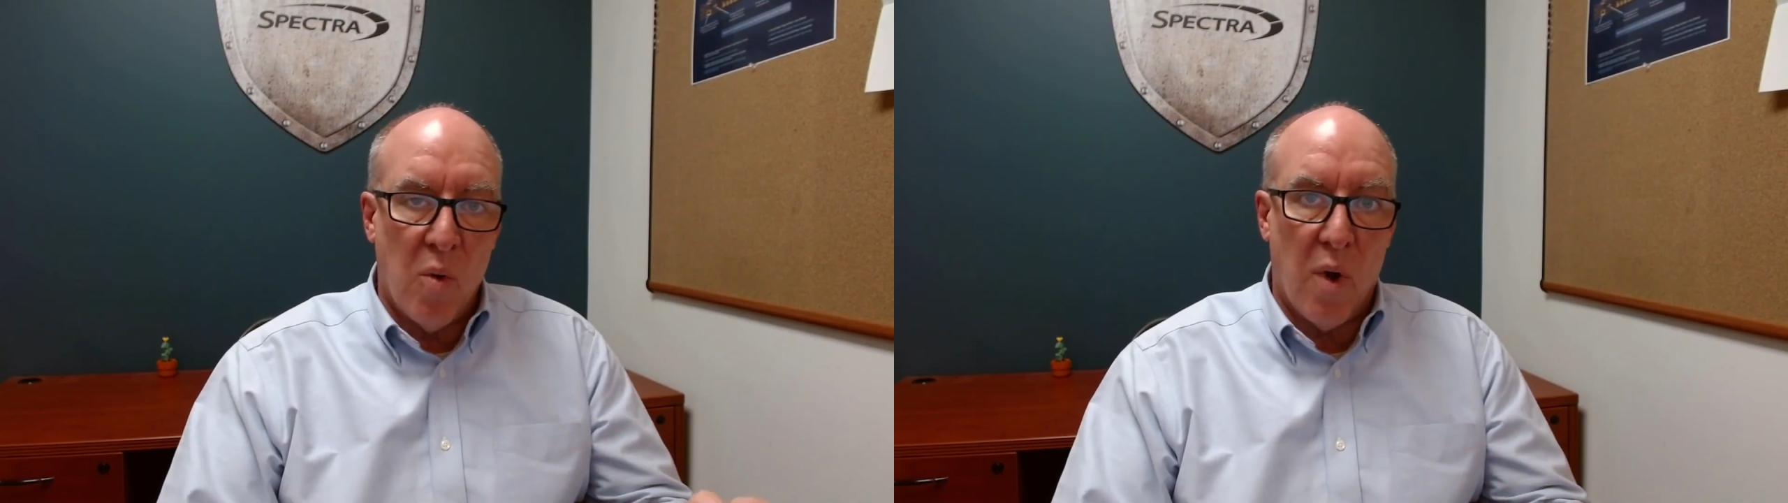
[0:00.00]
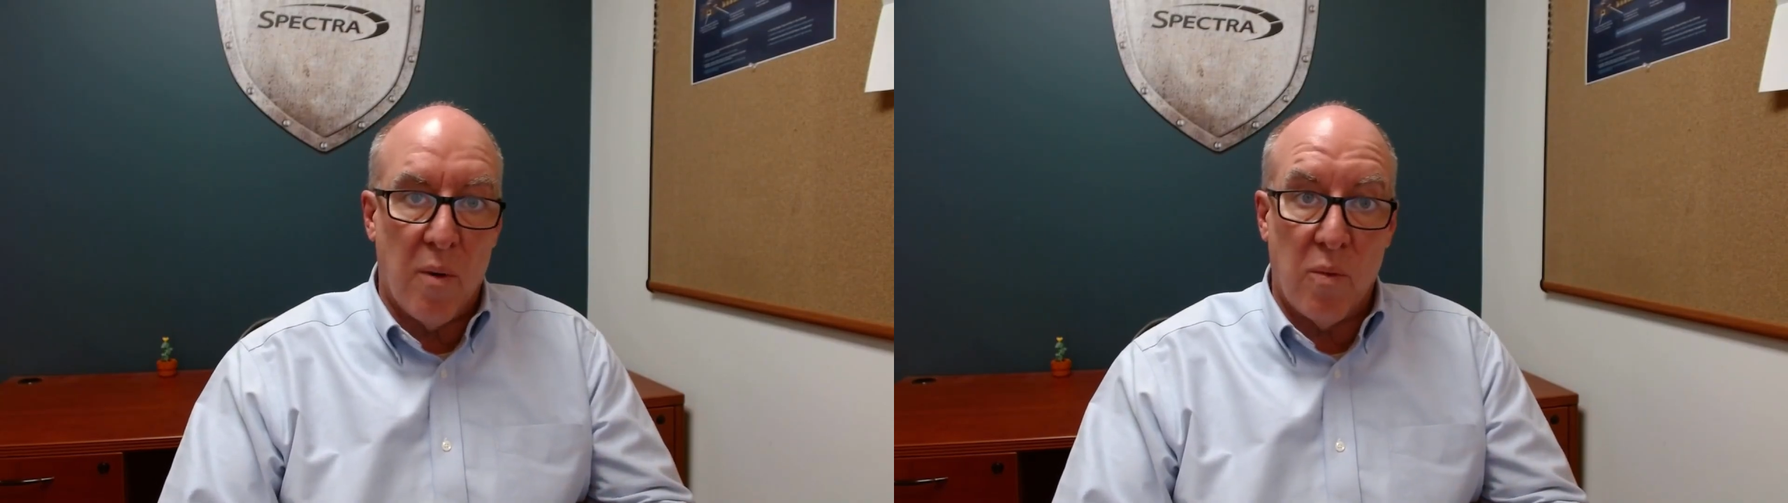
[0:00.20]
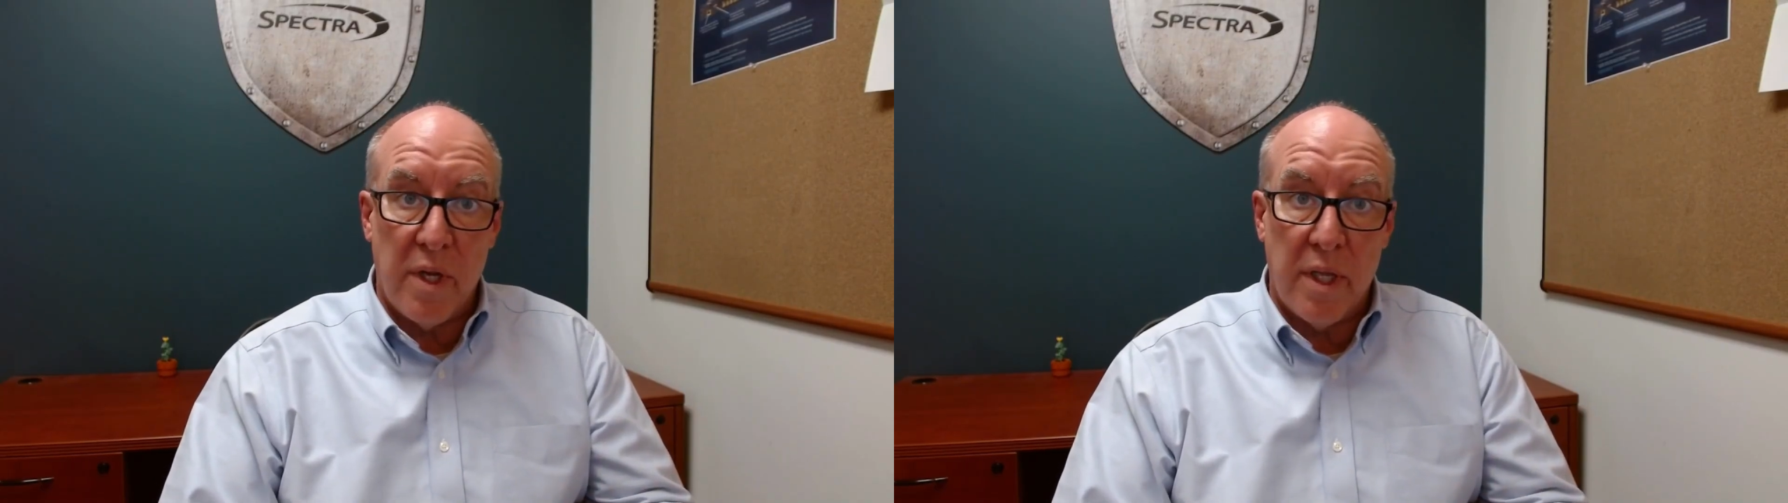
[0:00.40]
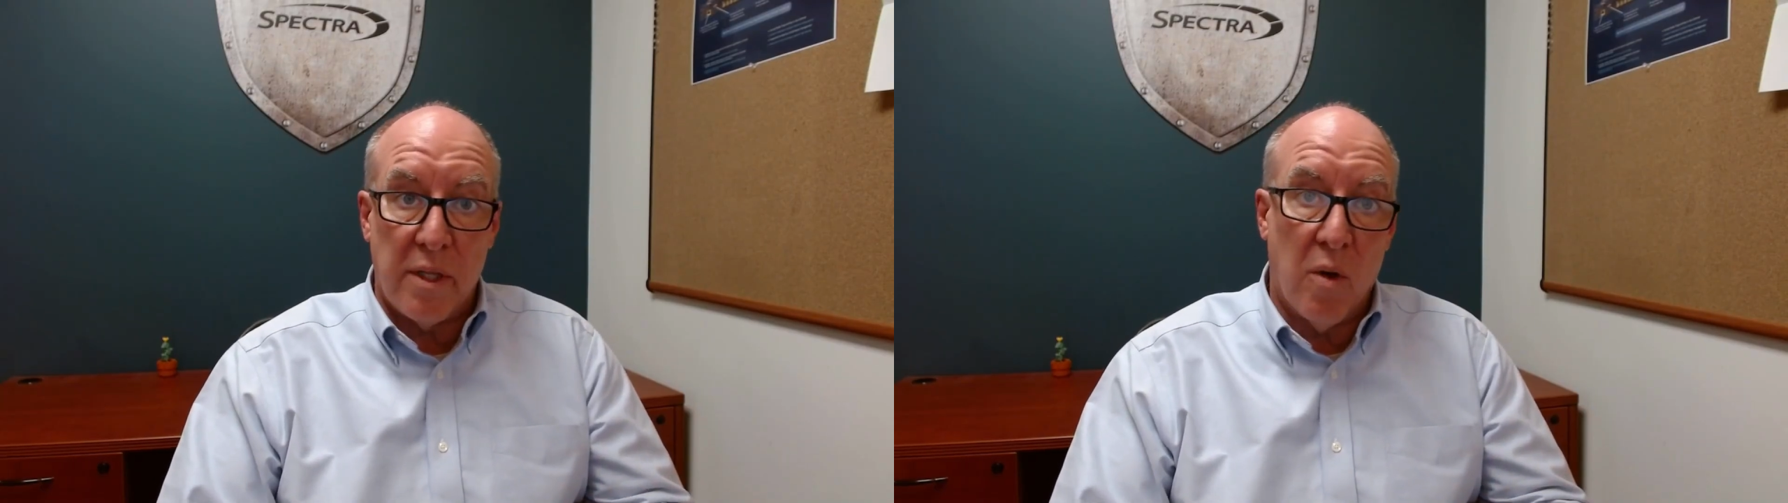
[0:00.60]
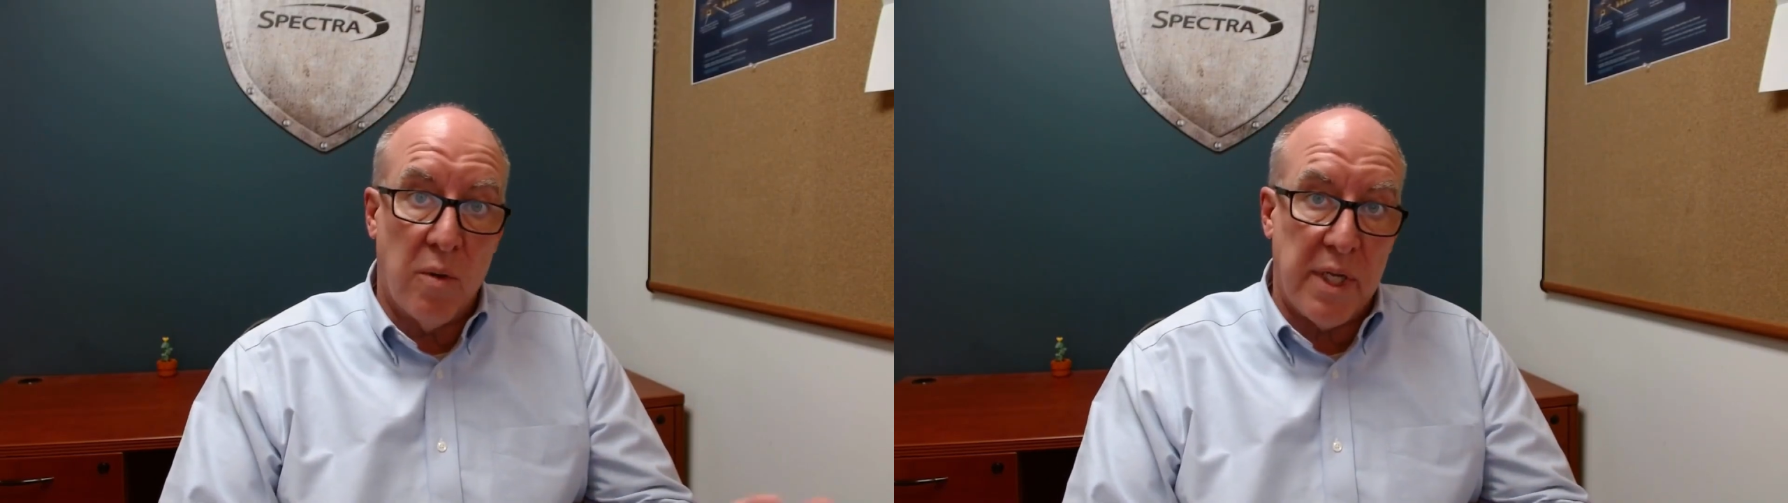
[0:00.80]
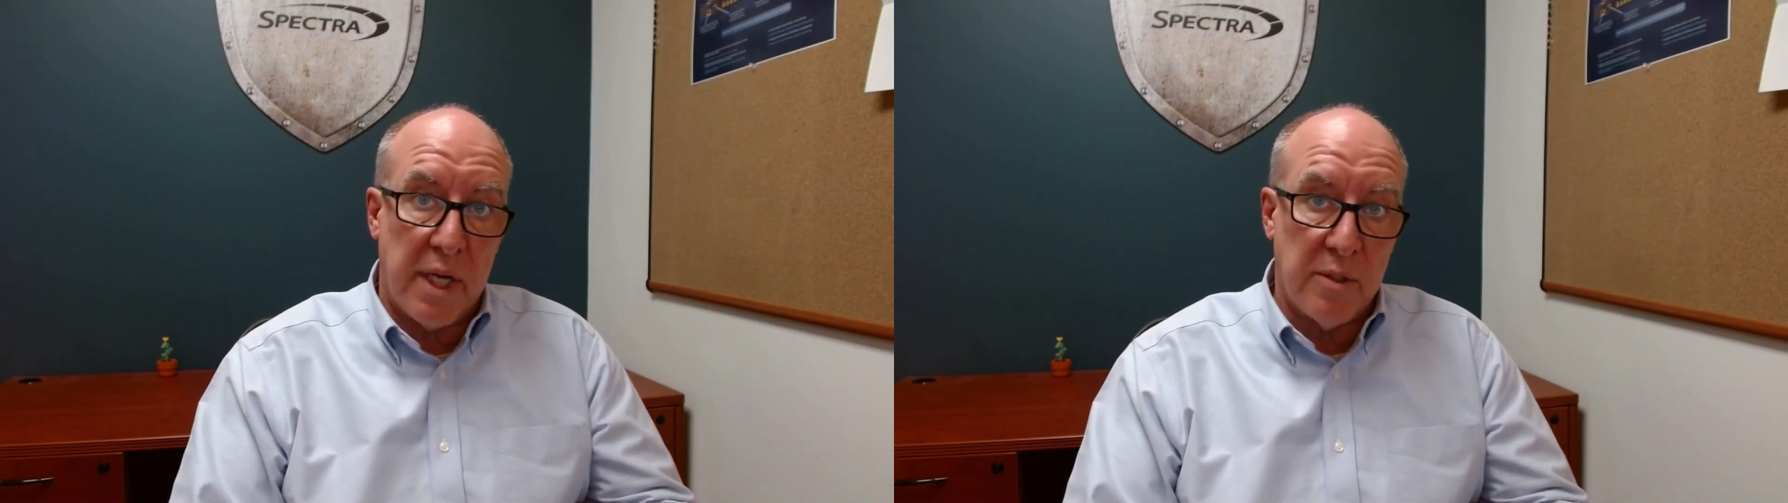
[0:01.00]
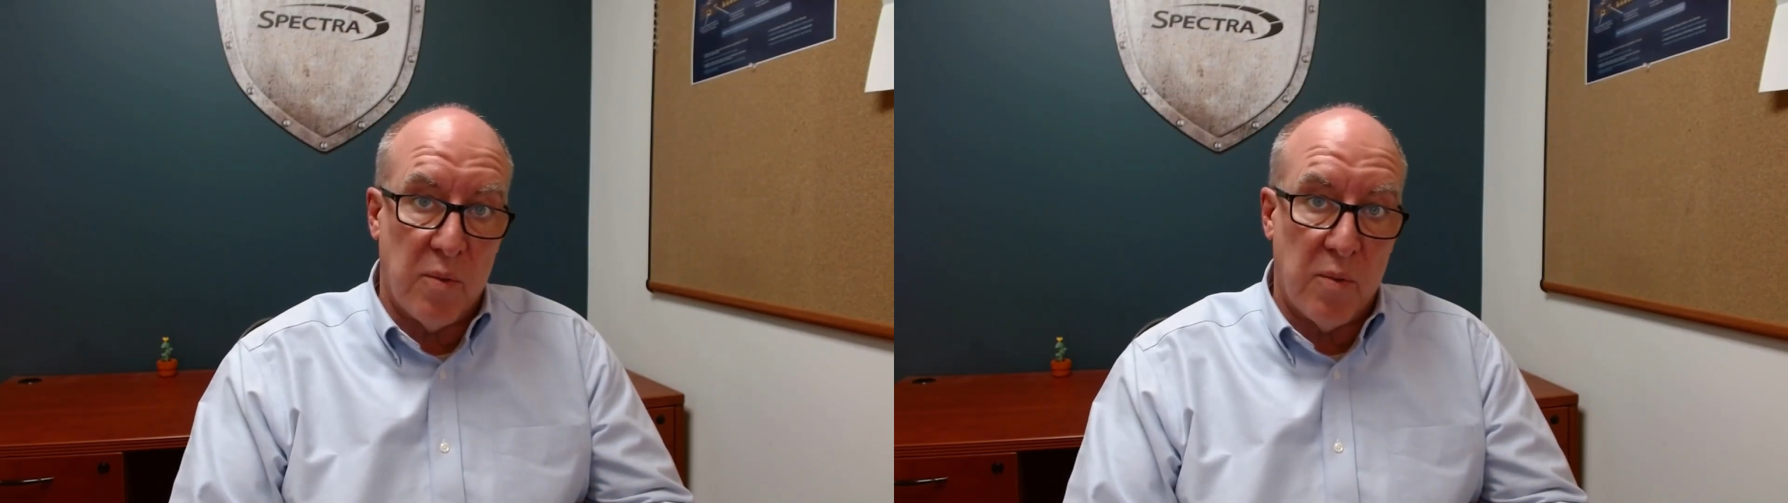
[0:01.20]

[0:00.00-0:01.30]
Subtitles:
where in the old days